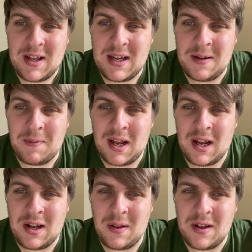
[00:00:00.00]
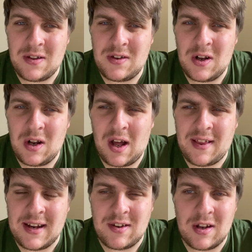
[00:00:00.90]
And I know that I
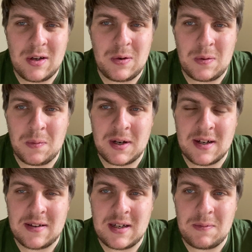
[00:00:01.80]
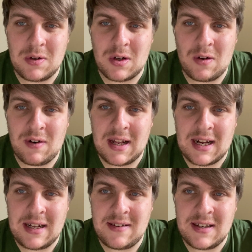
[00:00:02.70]
think Toulouse are one of the teams that got
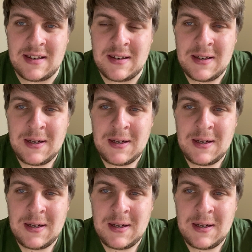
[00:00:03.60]
relegated.